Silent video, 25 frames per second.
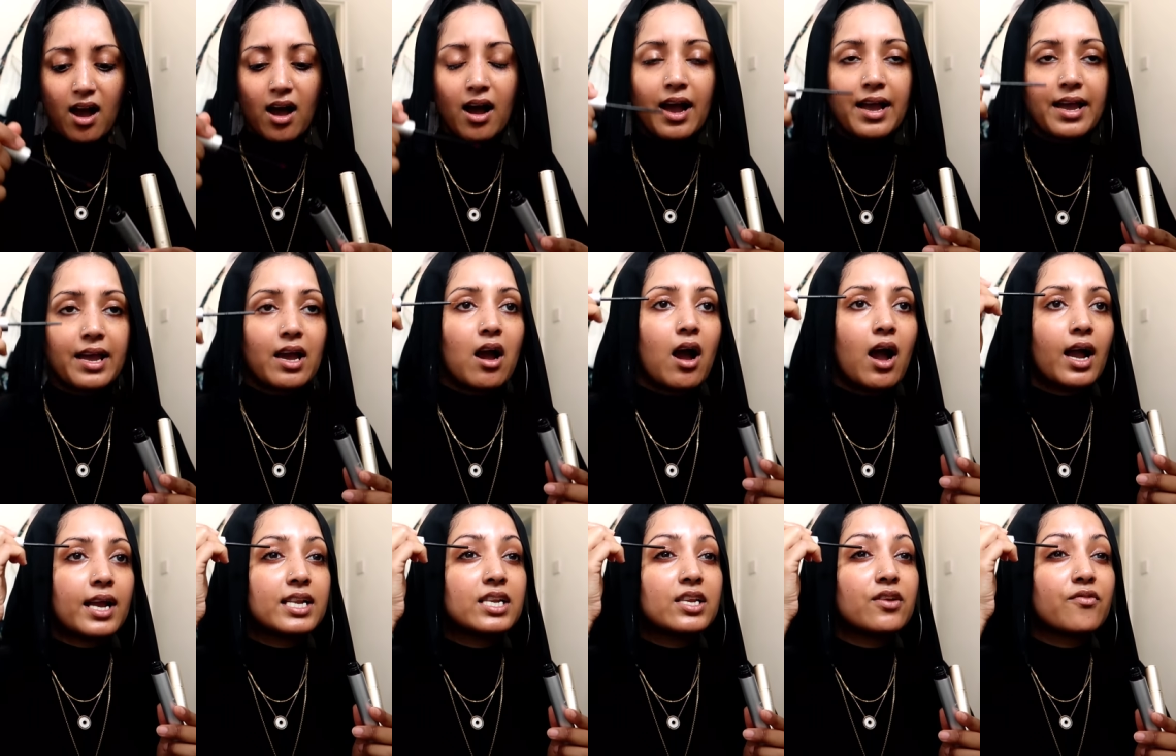I
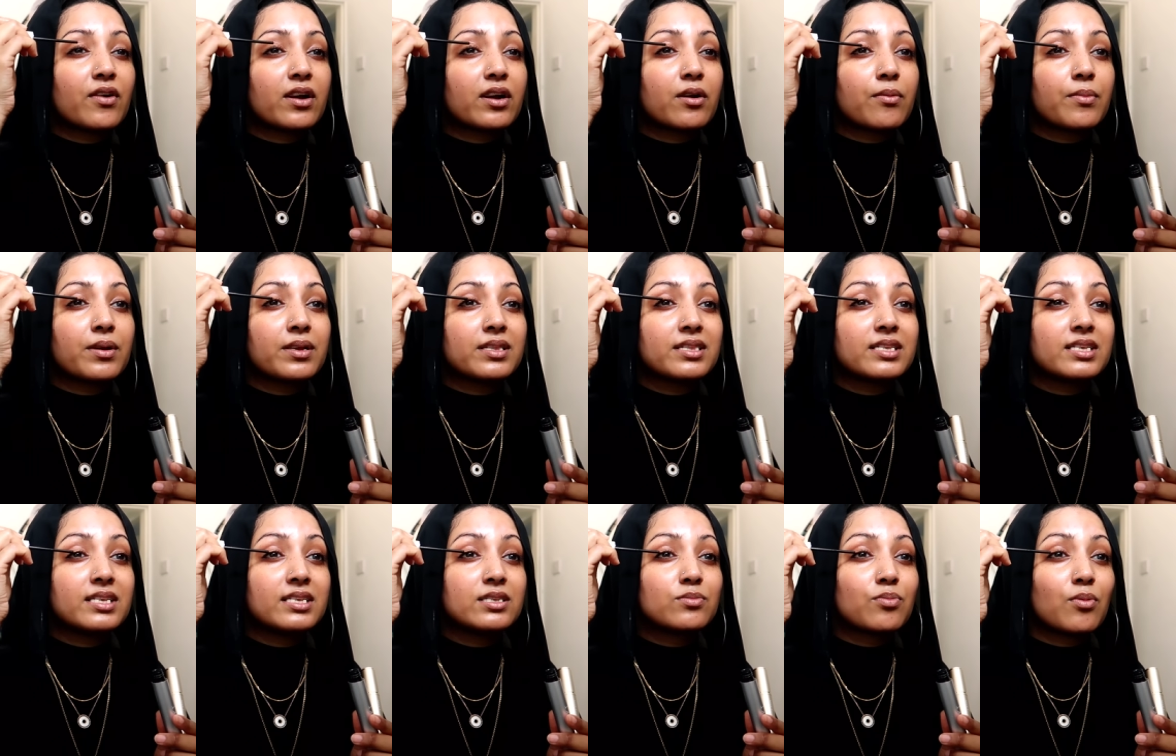highly
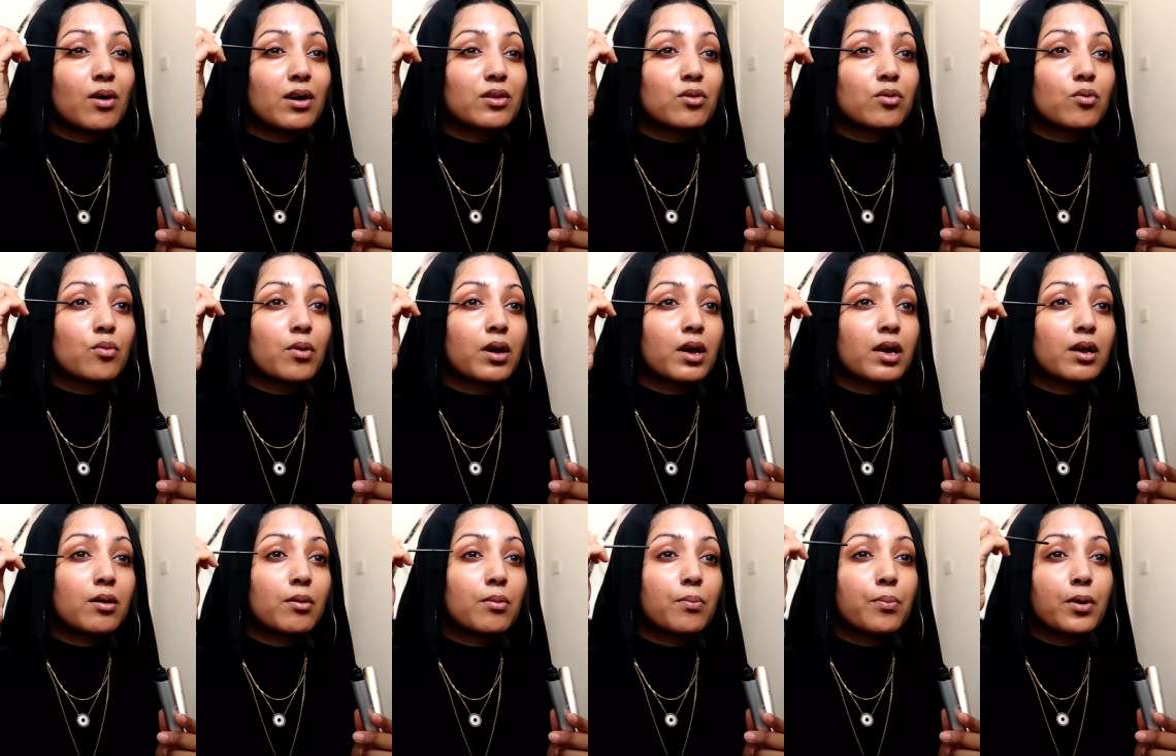recommend these, by the
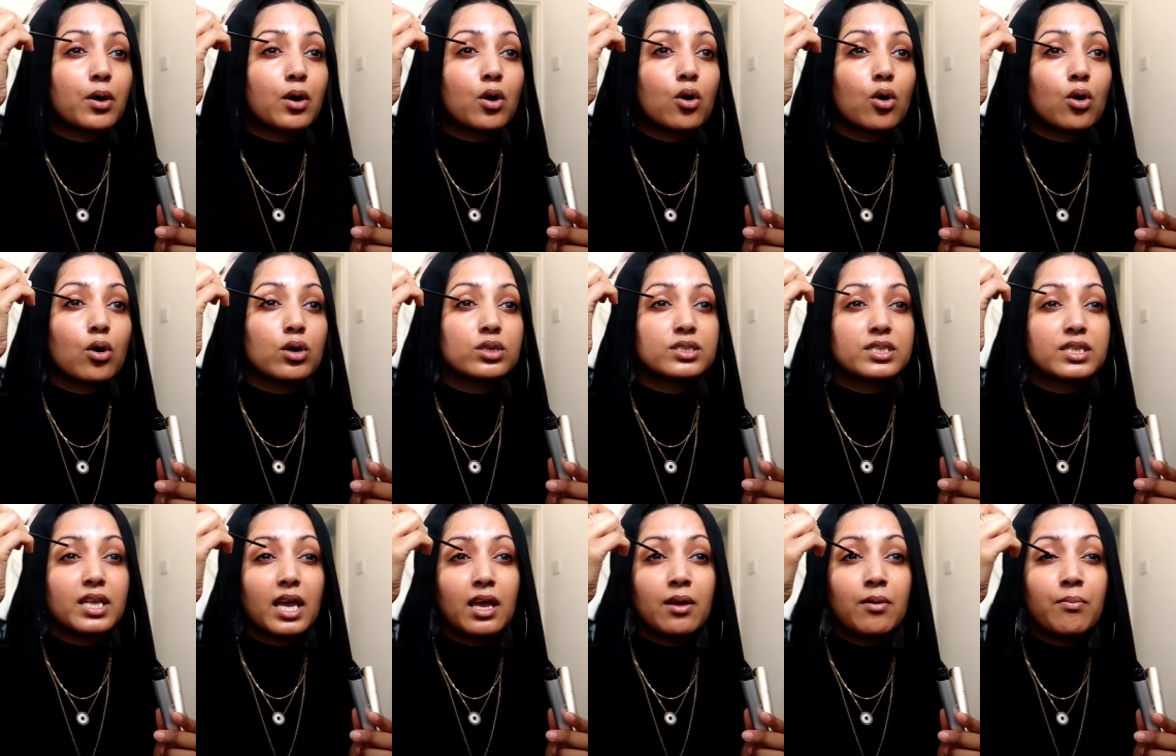way,
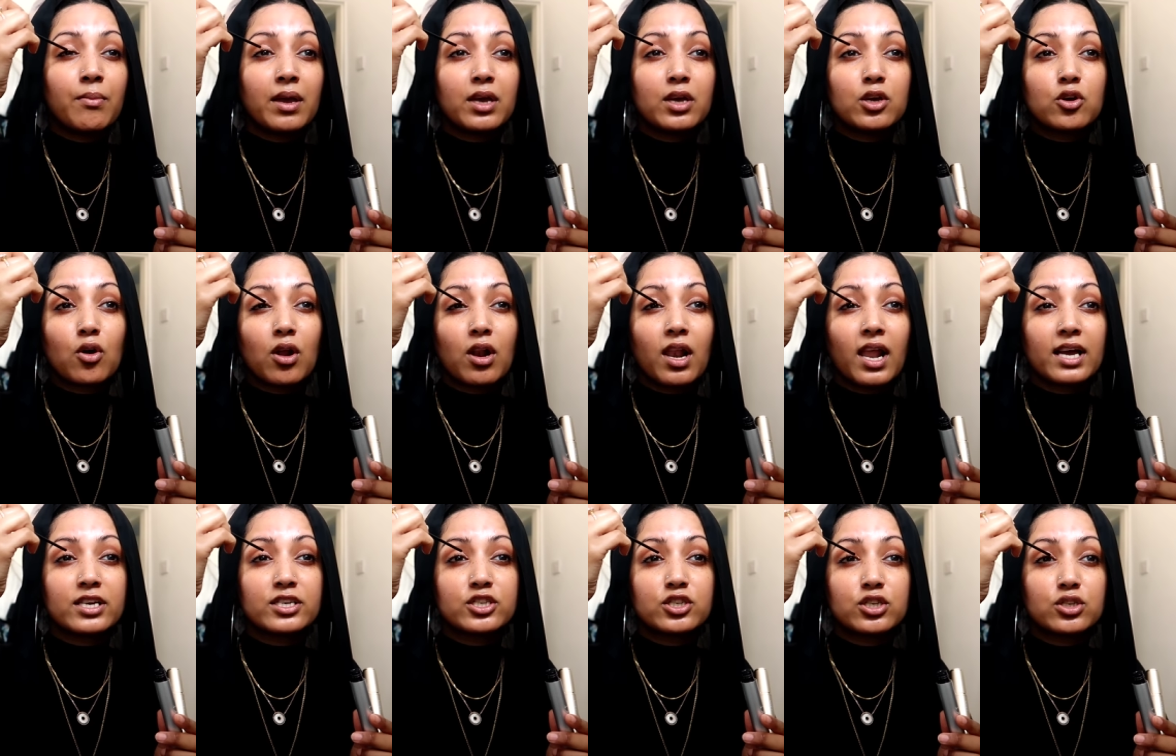because they make your
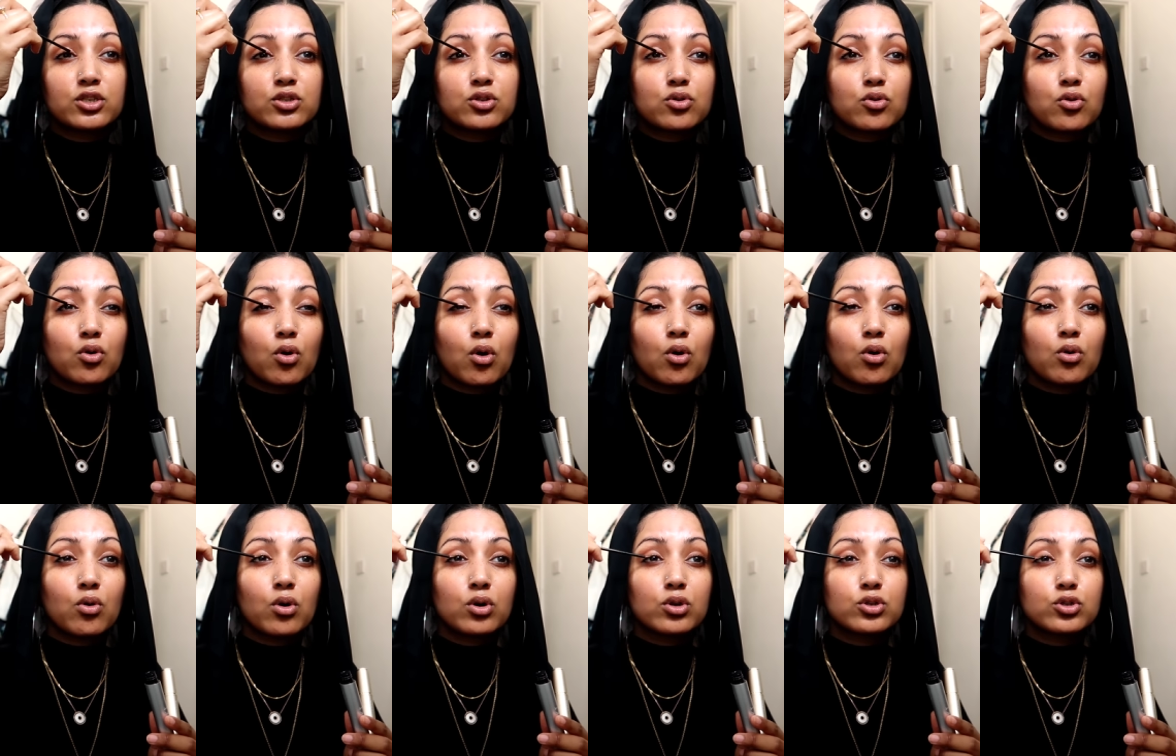lashes
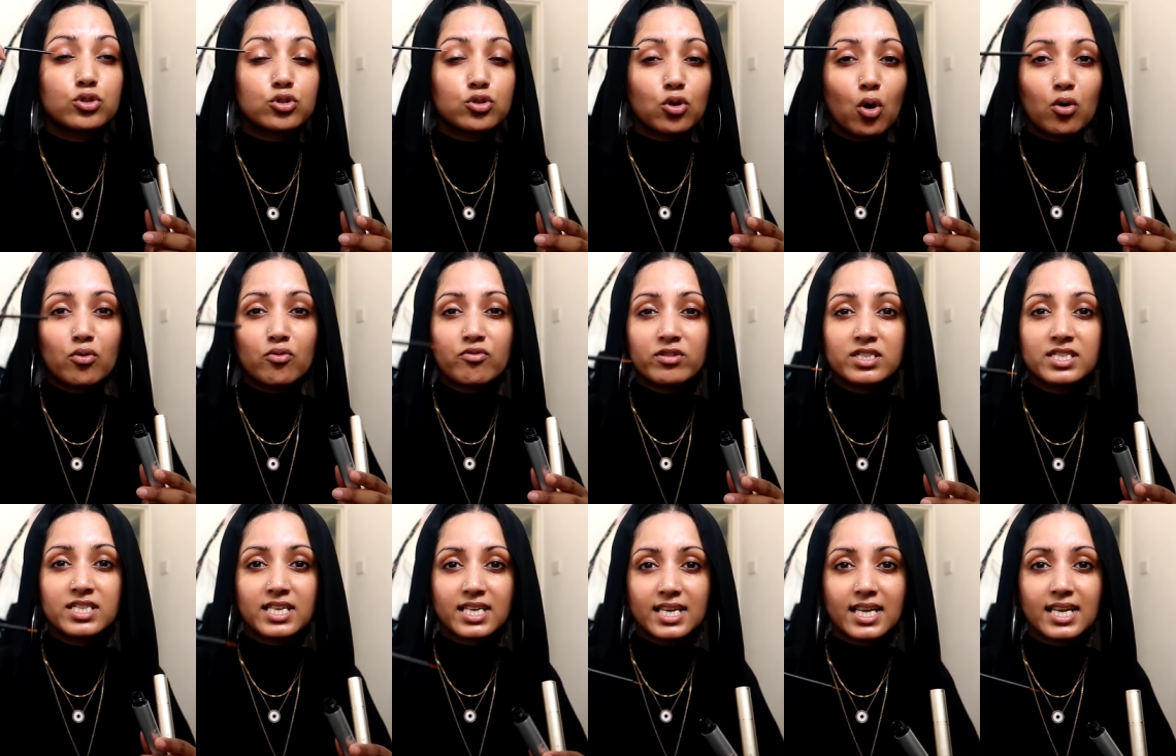grow so
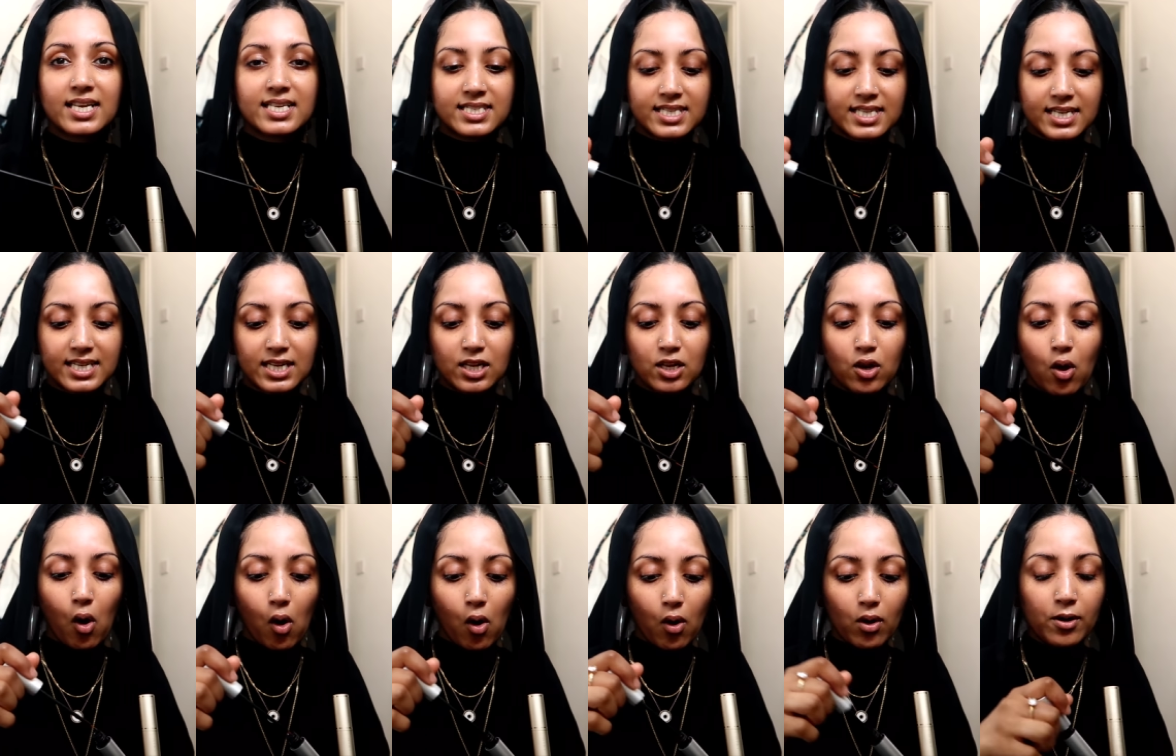ridiculously
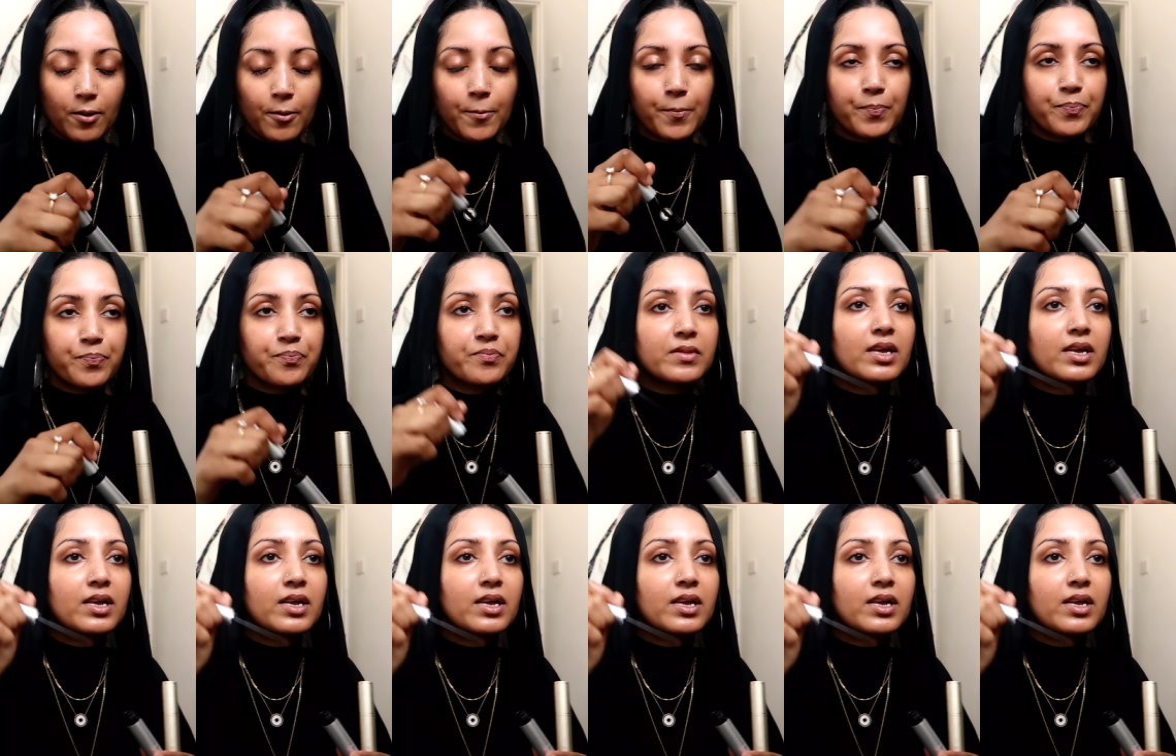long